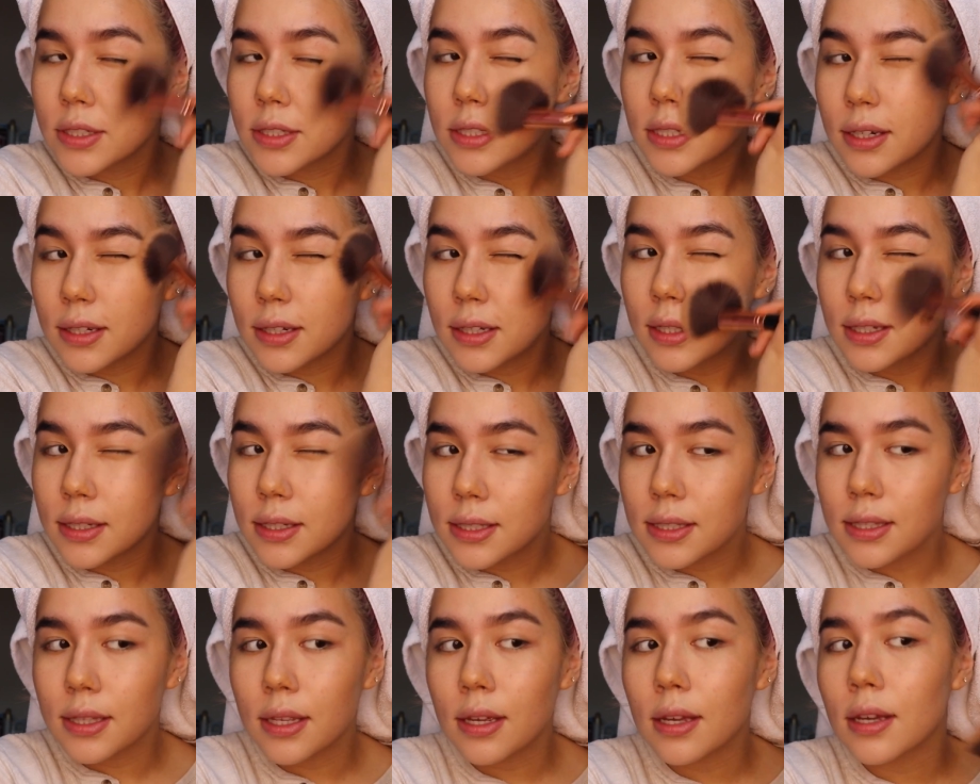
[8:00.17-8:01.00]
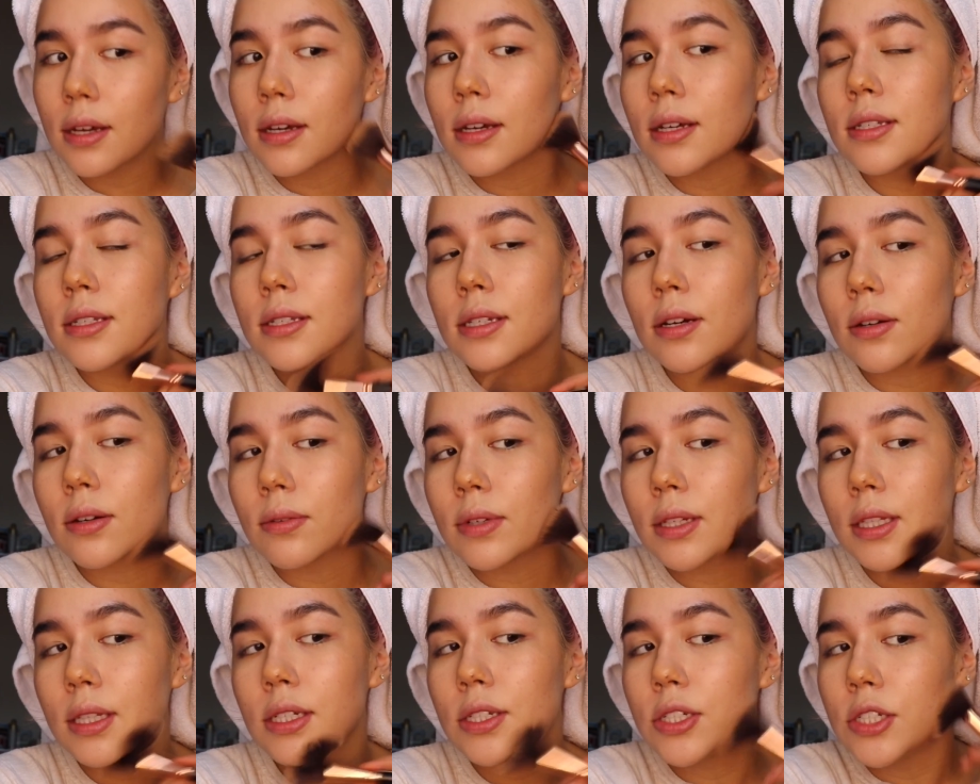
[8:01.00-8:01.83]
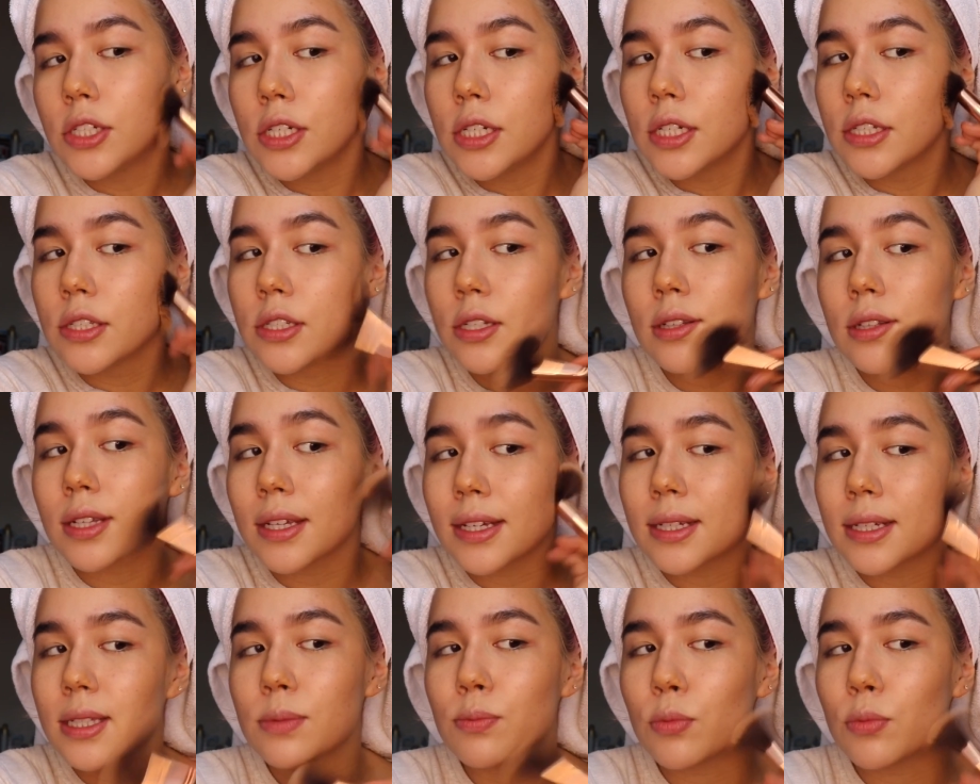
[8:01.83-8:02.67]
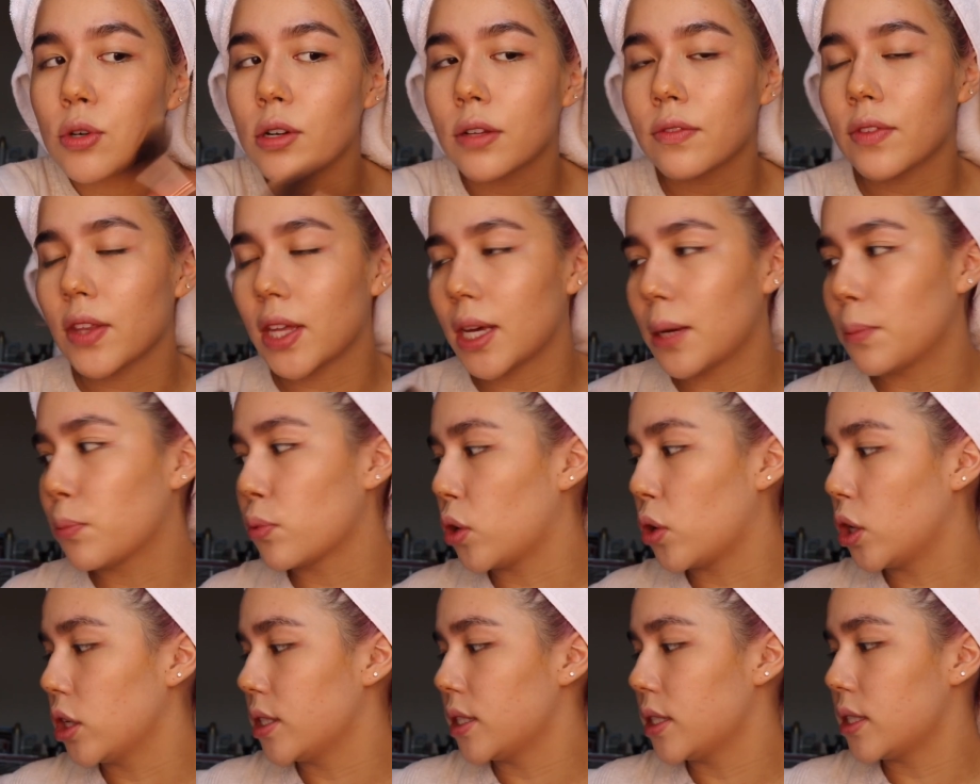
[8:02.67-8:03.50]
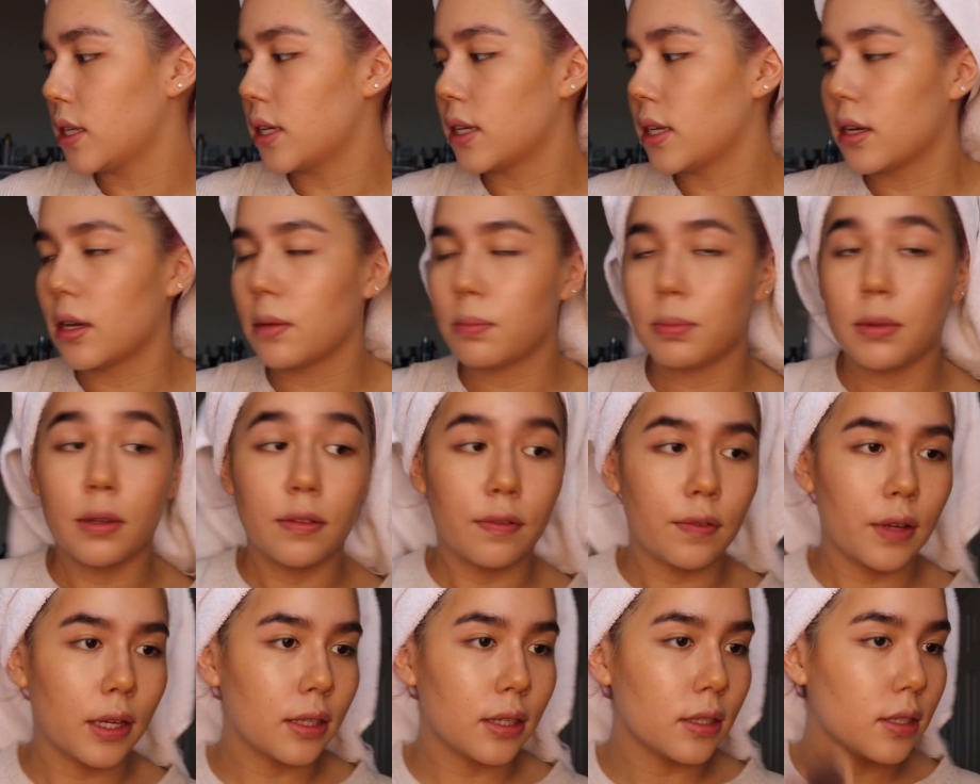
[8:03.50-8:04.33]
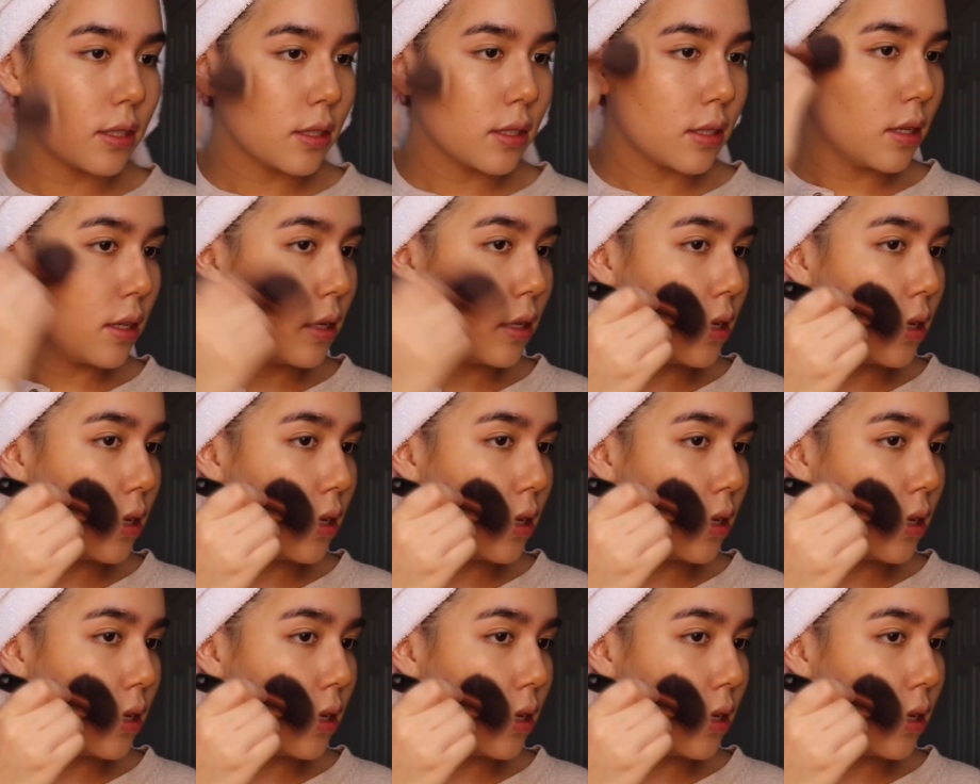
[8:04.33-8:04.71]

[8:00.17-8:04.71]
sun-kissed thing. It's not really chiseling, it's more of like bronzing up the face